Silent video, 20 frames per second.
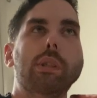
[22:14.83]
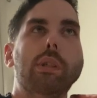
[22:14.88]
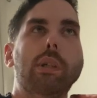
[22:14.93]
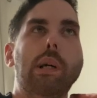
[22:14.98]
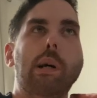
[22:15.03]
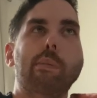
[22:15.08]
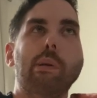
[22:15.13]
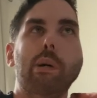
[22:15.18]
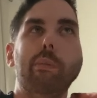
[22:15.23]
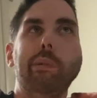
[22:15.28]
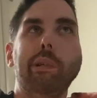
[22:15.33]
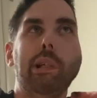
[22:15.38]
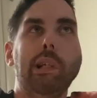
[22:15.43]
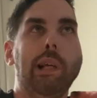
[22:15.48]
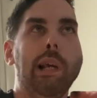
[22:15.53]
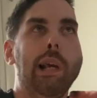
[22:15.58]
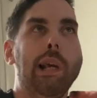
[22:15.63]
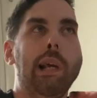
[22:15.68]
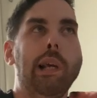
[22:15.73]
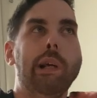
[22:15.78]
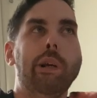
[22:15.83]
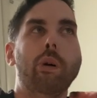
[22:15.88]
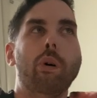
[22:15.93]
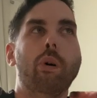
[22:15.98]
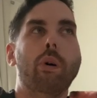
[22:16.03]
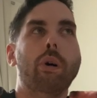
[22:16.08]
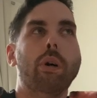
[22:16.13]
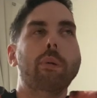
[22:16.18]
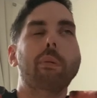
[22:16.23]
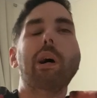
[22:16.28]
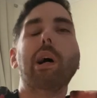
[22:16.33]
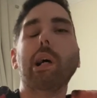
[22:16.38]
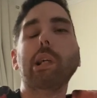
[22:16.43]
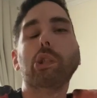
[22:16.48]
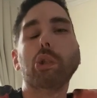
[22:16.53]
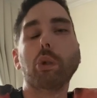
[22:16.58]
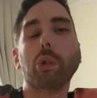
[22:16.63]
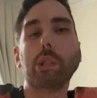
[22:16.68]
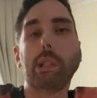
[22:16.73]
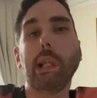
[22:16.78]
about being gay, or well, I
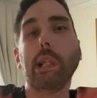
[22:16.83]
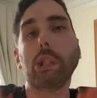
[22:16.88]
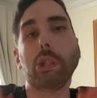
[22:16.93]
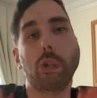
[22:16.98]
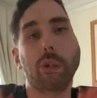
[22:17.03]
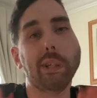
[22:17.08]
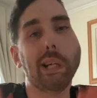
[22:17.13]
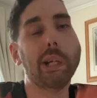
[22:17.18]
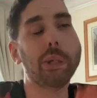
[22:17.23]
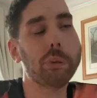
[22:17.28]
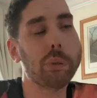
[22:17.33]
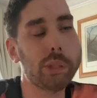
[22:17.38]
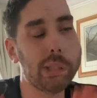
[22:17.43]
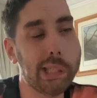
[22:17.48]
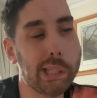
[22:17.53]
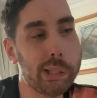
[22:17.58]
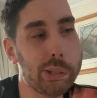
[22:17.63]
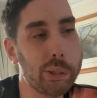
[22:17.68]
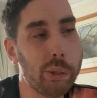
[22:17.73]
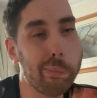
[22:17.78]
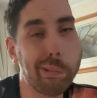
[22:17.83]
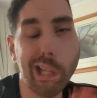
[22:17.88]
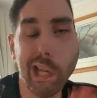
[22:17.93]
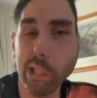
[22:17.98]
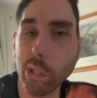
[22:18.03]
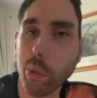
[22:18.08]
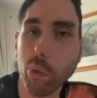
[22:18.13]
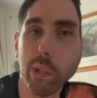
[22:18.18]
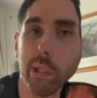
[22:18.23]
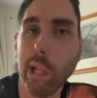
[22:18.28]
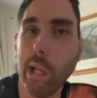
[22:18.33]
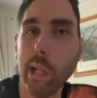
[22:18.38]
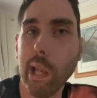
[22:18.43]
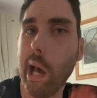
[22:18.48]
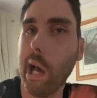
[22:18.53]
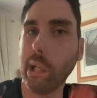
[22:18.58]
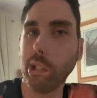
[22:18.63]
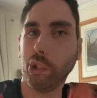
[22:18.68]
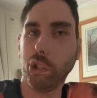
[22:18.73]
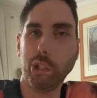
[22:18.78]
do on TikTok. I do on TikTok, but that's only like
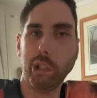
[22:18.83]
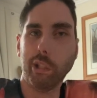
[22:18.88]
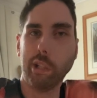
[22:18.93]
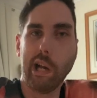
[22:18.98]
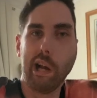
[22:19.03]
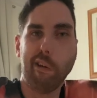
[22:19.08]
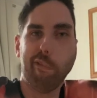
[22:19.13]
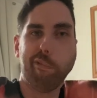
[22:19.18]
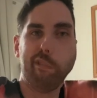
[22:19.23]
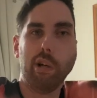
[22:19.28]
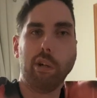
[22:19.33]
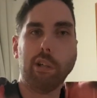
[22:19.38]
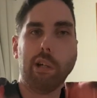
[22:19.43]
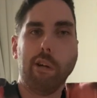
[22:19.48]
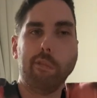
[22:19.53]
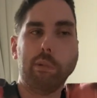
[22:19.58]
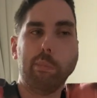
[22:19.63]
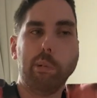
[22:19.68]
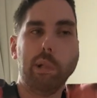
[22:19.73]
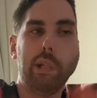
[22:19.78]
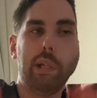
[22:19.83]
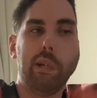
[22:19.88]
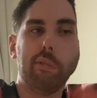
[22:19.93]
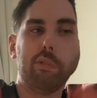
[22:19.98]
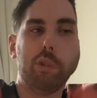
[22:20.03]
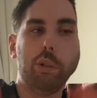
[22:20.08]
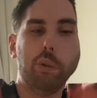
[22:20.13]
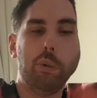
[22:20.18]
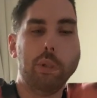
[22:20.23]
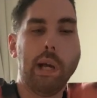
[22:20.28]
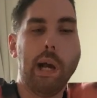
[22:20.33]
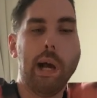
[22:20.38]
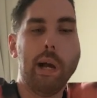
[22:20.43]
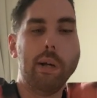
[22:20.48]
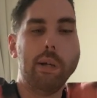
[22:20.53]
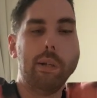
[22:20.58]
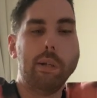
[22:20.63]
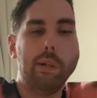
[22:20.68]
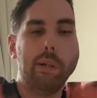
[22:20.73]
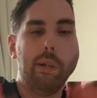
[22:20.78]
last year that I felt comfortable enough to do that.
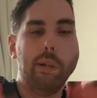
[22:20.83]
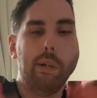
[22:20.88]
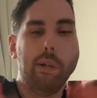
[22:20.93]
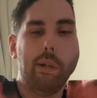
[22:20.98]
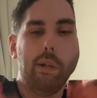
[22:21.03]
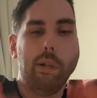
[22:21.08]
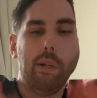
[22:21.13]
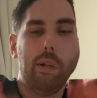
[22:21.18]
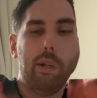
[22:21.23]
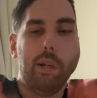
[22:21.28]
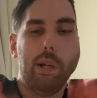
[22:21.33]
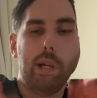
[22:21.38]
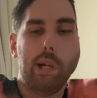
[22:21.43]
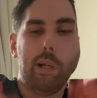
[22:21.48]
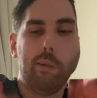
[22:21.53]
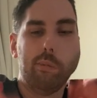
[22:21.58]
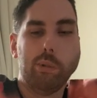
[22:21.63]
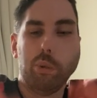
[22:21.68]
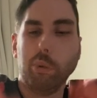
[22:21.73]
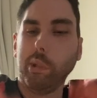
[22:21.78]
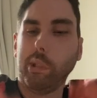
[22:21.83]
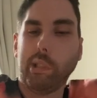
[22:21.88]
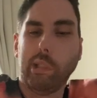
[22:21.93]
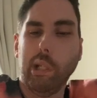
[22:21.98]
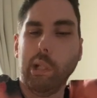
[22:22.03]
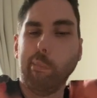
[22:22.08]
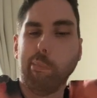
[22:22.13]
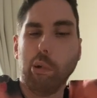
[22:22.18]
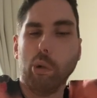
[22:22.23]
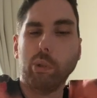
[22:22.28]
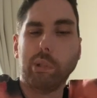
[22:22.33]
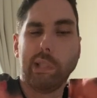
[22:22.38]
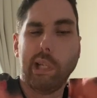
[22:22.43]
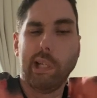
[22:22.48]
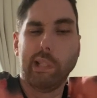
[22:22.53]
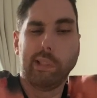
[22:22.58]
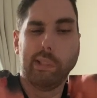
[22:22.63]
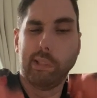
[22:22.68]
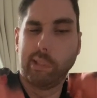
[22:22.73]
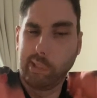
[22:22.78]
So it's still a
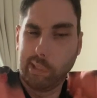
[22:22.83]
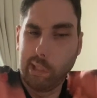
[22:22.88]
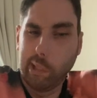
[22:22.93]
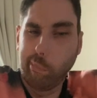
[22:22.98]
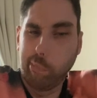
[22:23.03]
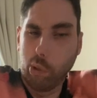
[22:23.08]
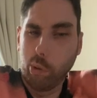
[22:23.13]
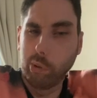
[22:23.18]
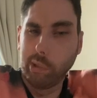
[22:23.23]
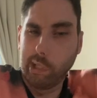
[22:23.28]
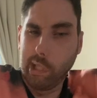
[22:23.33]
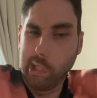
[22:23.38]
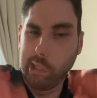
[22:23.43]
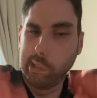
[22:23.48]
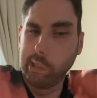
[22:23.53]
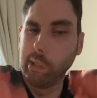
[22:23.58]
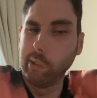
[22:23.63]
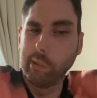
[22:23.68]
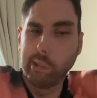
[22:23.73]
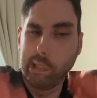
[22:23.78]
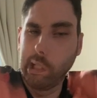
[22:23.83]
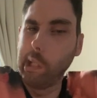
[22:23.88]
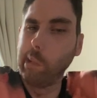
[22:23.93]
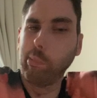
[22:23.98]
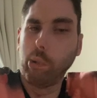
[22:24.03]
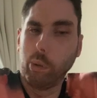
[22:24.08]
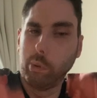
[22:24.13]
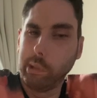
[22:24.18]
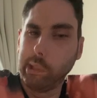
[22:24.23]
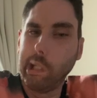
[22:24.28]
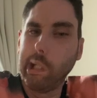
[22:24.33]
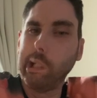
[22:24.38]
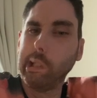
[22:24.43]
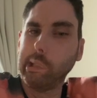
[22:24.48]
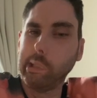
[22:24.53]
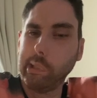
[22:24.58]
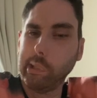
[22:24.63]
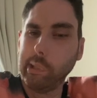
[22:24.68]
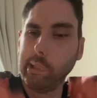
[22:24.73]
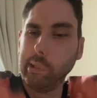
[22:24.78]
process. It's still a process. Still a process.